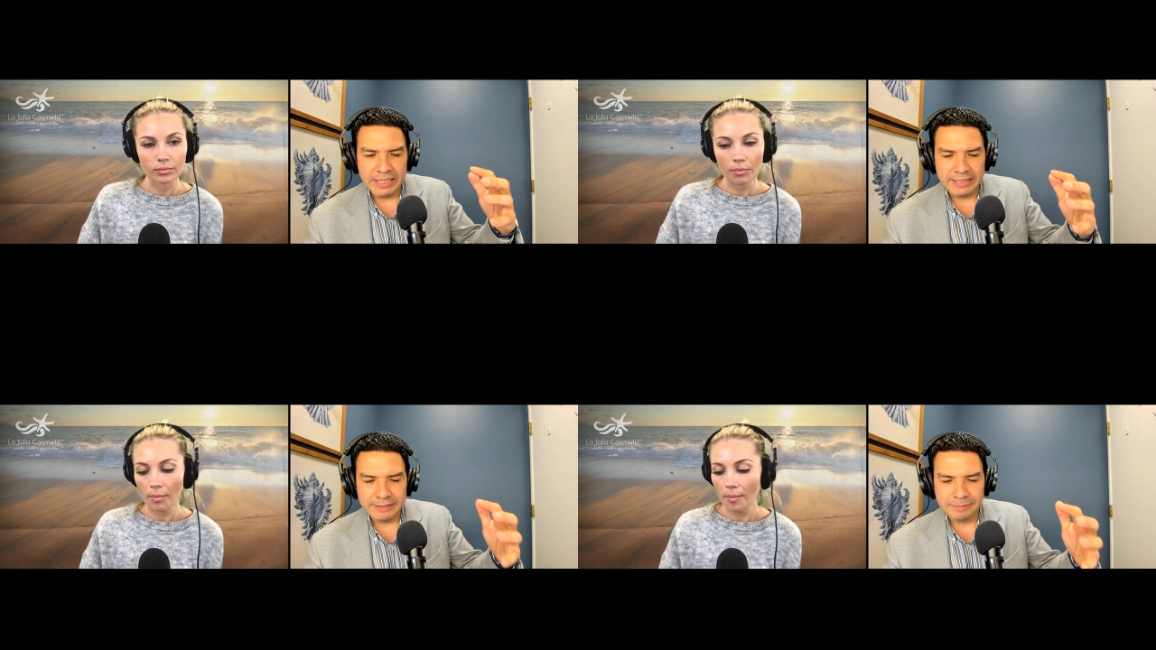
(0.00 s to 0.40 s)

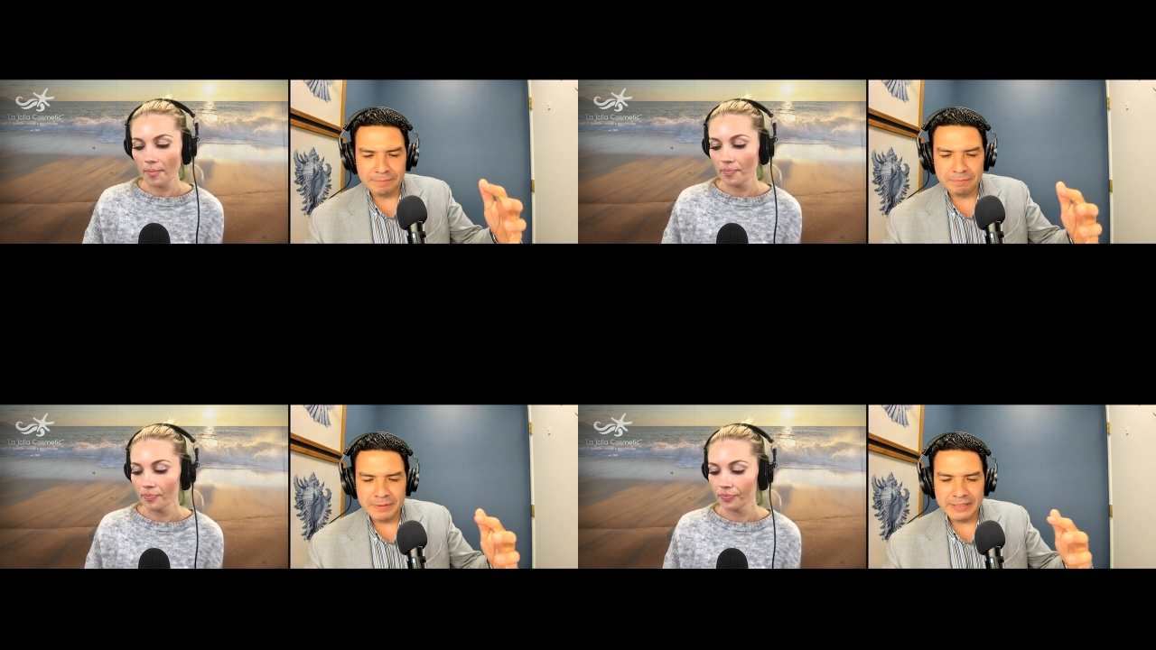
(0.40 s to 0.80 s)

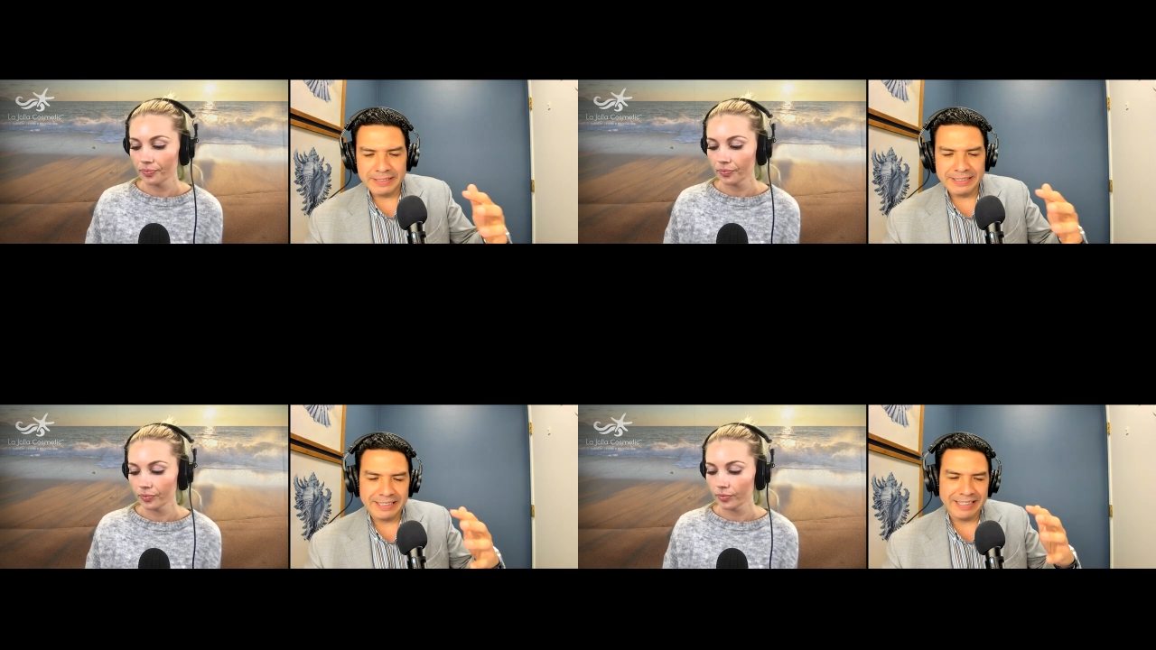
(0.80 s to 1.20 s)
Speaker 1: um,
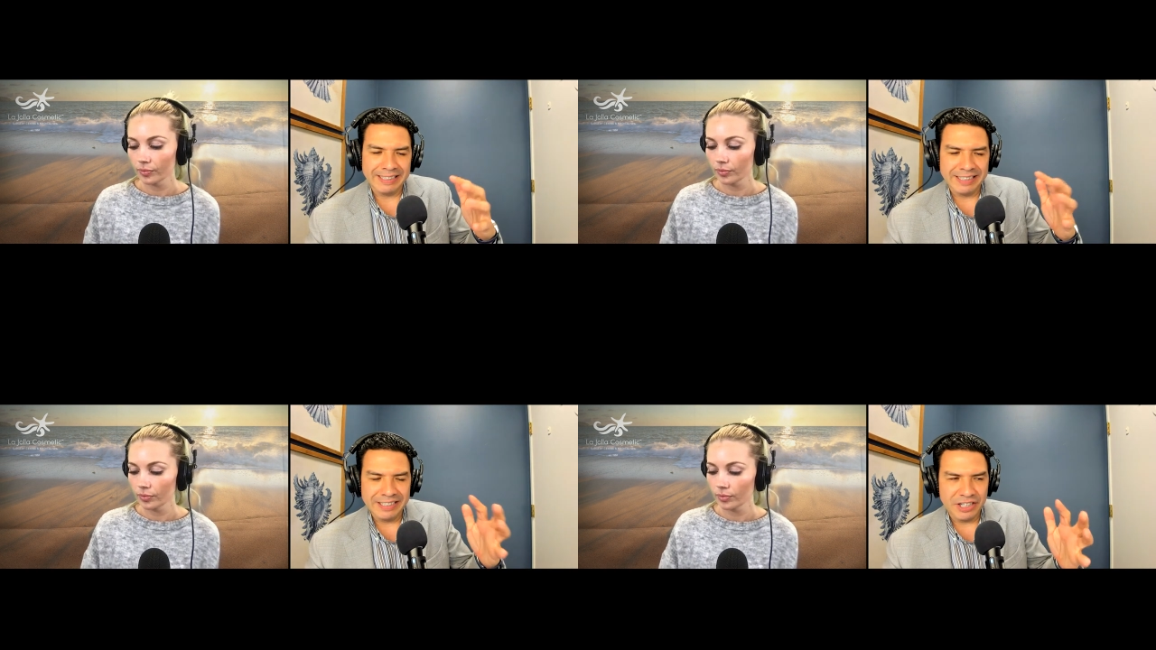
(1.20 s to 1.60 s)

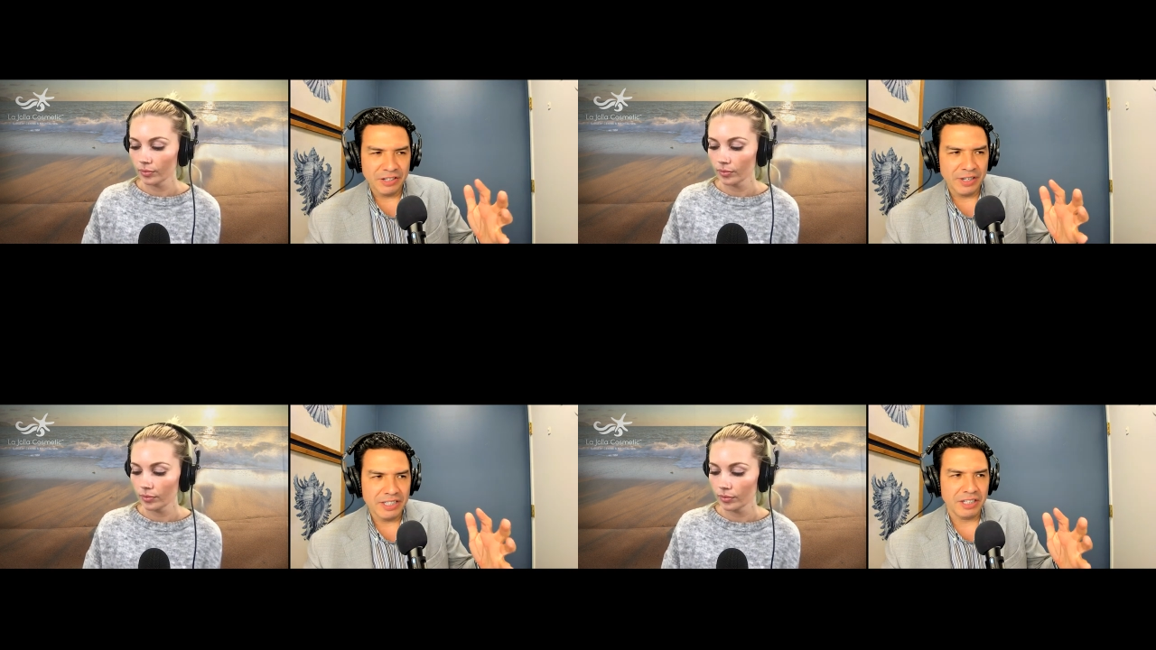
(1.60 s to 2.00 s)
it, it
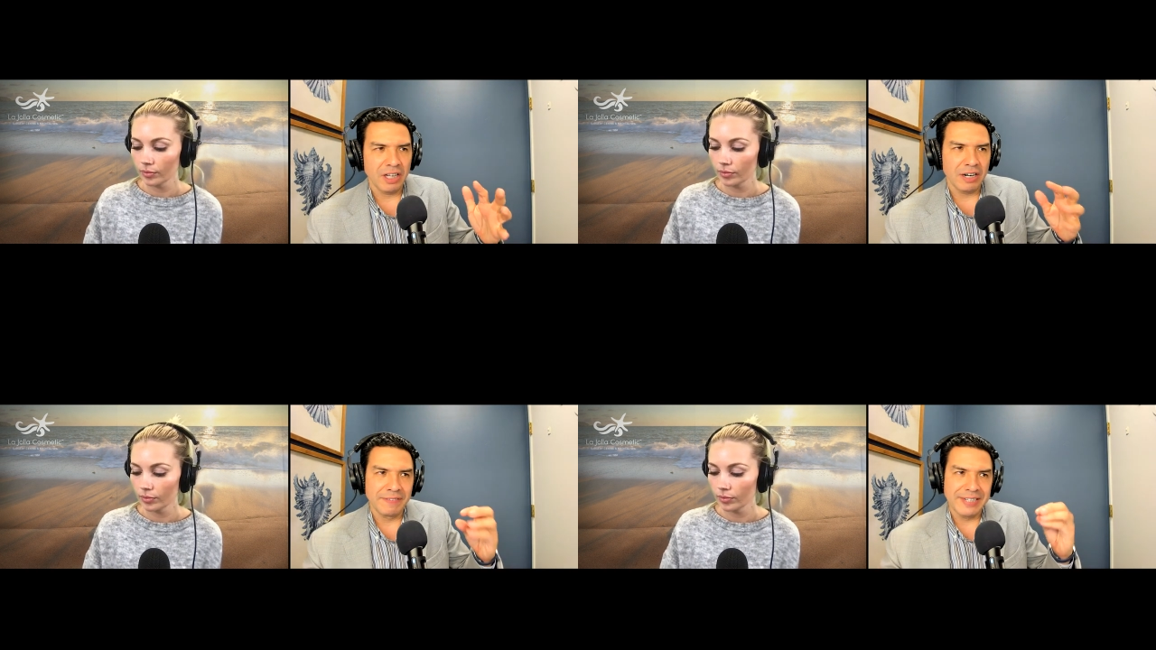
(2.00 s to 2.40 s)
generates a lot